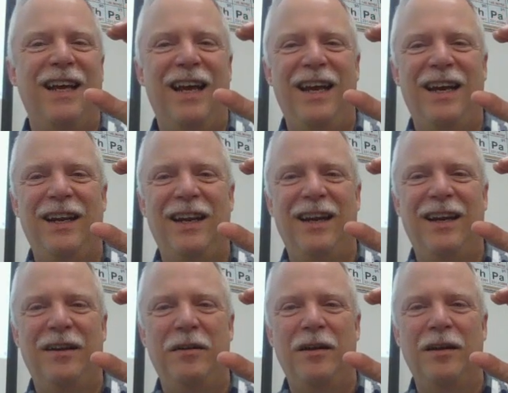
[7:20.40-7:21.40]
And, it, and
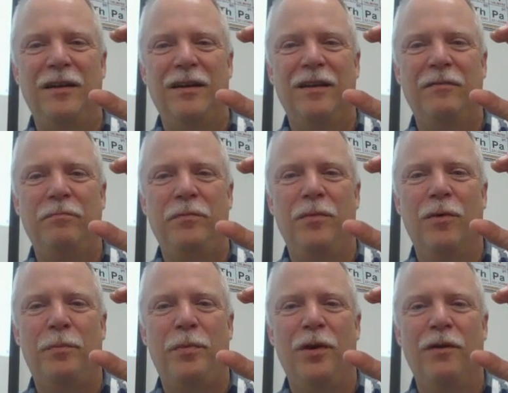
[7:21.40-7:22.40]
then the, the
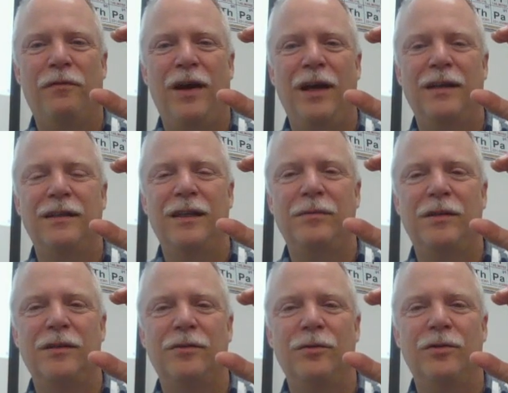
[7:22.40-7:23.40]
more purified
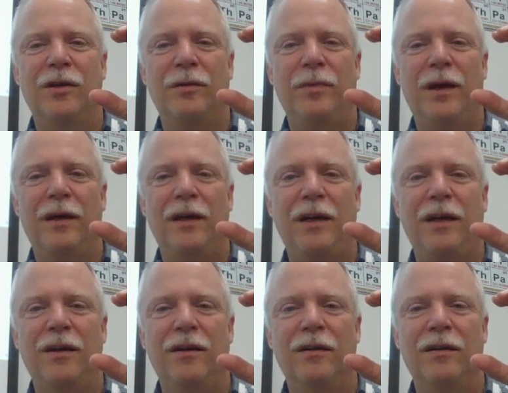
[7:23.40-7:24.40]
substance will drip out of
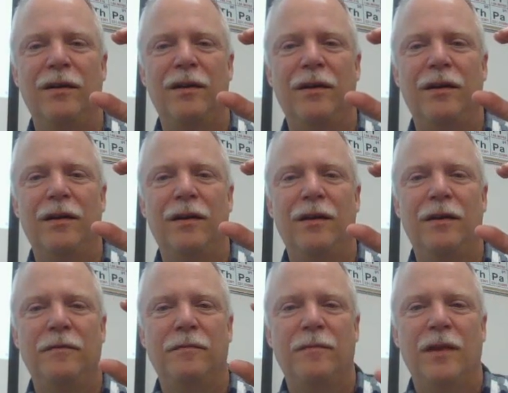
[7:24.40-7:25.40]
here.
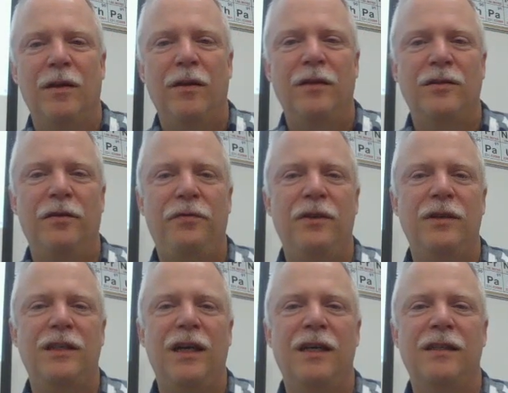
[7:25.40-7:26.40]
So if you
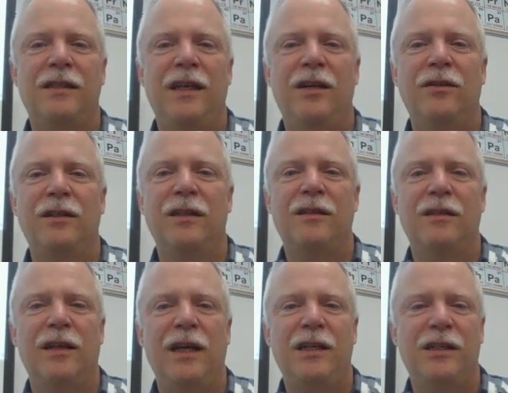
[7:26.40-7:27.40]
just had a single
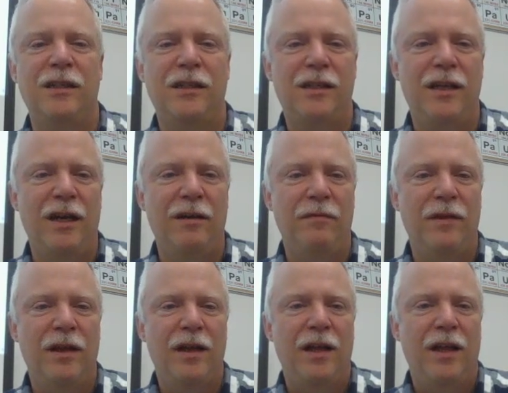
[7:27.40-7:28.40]
distillation step,
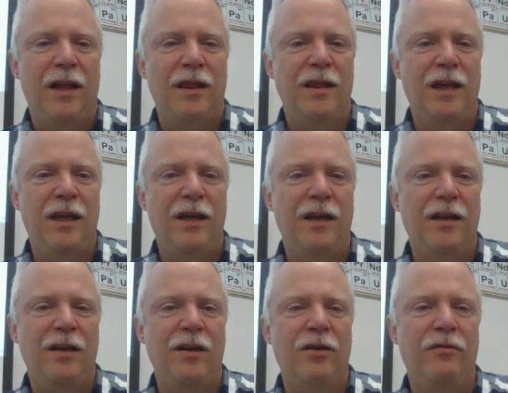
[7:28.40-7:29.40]
then
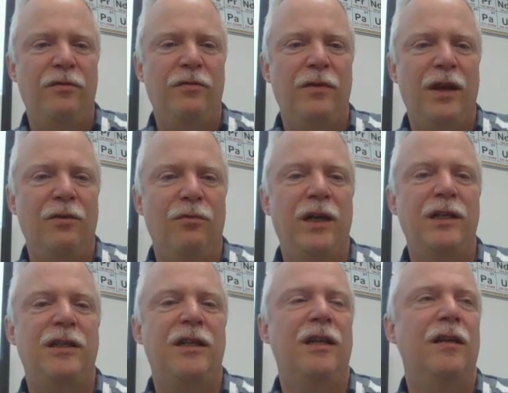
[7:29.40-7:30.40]
you've
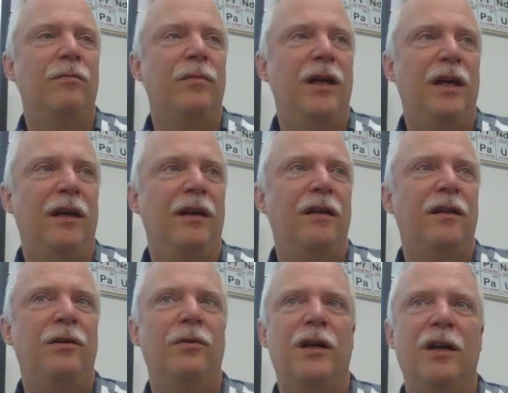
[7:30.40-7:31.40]
enriched it in B.
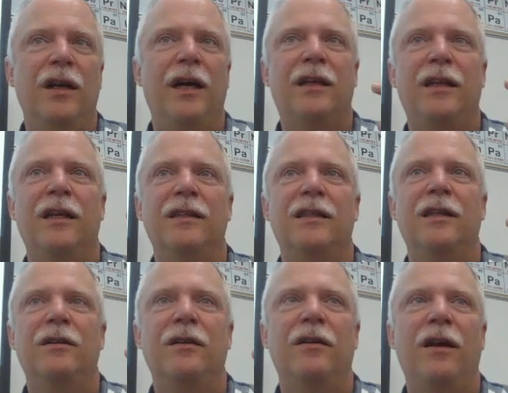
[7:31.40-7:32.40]
You would collect this, and
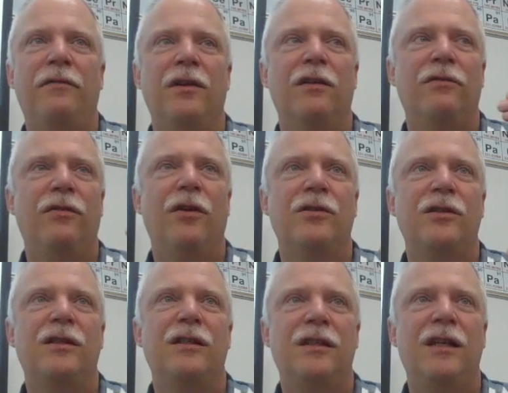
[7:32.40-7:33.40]
then after the
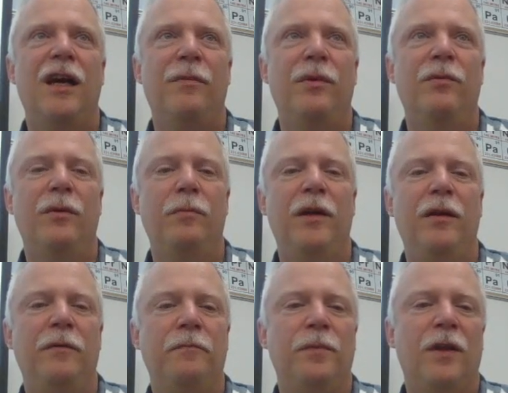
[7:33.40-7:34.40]
first step, it would
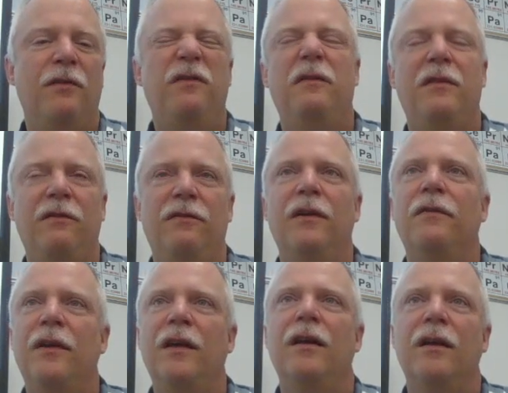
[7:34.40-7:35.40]
be fifty
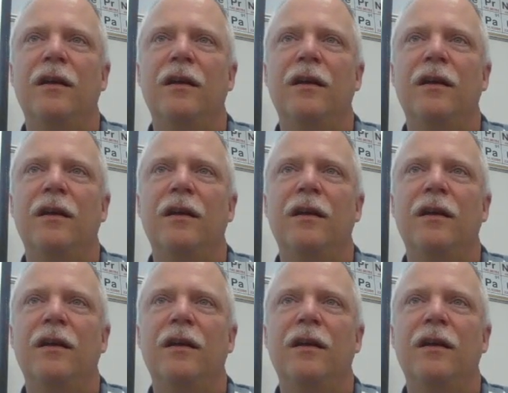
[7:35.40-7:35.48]
fifty.